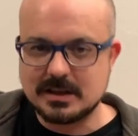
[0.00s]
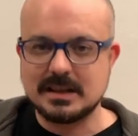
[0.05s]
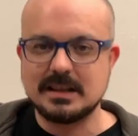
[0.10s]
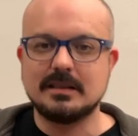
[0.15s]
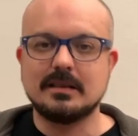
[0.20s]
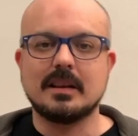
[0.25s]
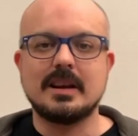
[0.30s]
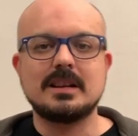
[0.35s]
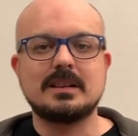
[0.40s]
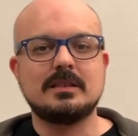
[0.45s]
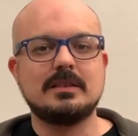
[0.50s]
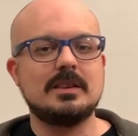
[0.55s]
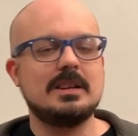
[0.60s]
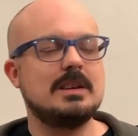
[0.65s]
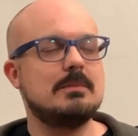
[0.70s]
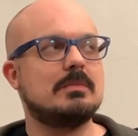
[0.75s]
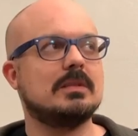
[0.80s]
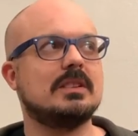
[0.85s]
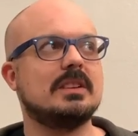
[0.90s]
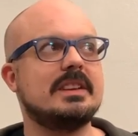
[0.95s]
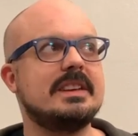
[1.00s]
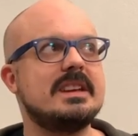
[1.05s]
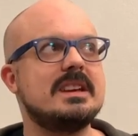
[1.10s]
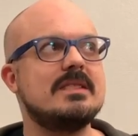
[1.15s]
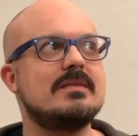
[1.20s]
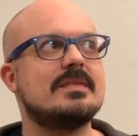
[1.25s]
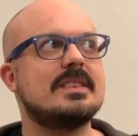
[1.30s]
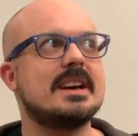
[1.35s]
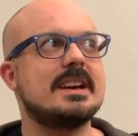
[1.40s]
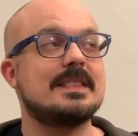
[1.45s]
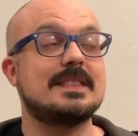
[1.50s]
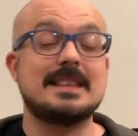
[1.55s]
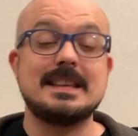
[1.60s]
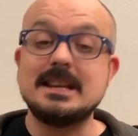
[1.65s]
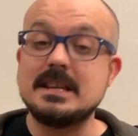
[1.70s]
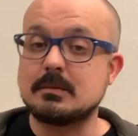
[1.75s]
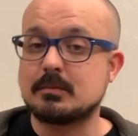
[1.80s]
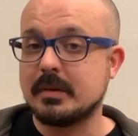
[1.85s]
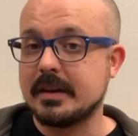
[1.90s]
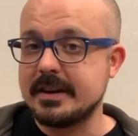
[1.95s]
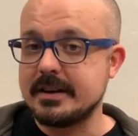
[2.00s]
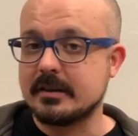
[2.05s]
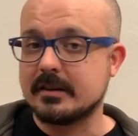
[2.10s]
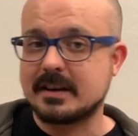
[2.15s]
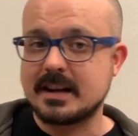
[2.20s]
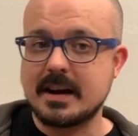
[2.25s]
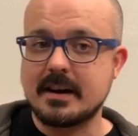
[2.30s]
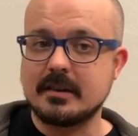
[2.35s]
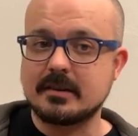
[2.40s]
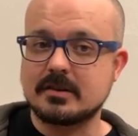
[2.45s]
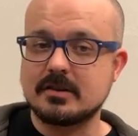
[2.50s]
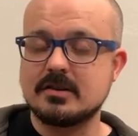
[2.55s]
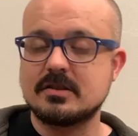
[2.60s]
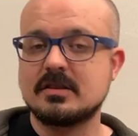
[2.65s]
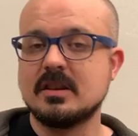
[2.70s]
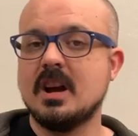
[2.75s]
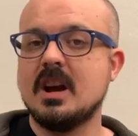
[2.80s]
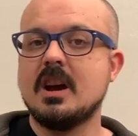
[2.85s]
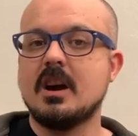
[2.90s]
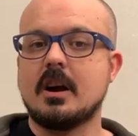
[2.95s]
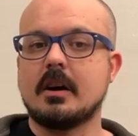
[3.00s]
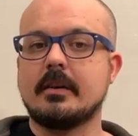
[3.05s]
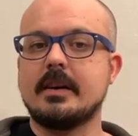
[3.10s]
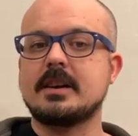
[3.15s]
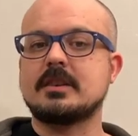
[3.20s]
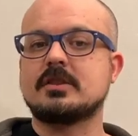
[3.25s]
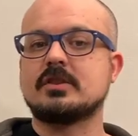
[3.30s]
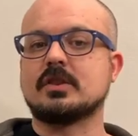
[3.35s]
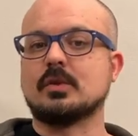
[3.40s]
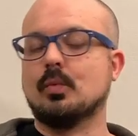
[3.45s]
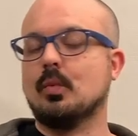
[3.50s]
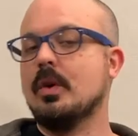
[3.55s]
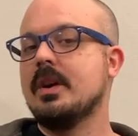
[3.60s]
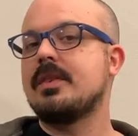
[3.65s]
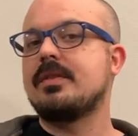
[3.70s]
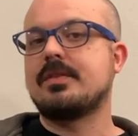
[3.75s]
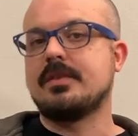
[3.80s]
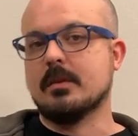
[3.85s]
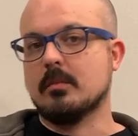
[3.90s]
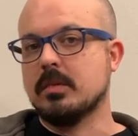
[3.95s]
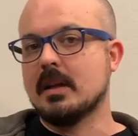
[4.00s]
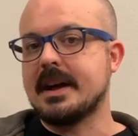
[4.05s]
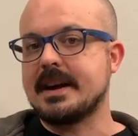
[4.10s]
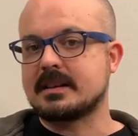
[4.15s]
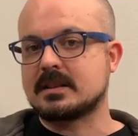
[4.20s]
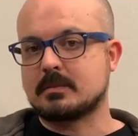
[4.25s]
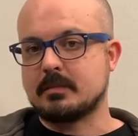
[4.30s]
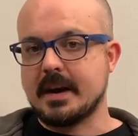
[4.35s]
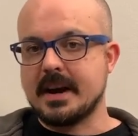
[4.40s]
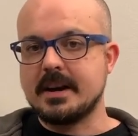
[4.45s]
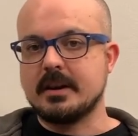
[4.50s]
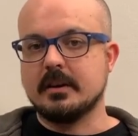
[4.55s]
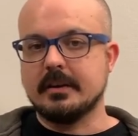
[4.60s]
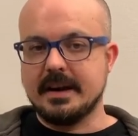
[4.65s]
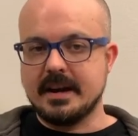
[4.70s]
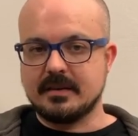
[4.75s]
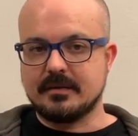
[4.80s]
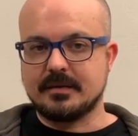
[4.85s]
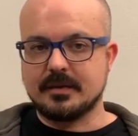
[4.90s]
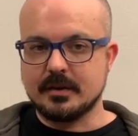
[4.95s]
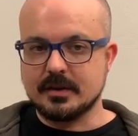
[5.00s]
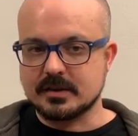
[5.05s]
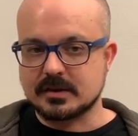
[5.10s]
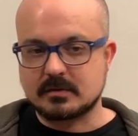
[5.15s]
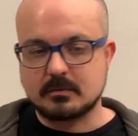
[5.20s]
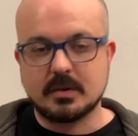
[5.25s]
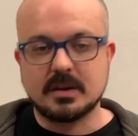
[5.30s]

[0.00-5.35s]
He'd likely believe that these player characters are actually with the Black Spider at first,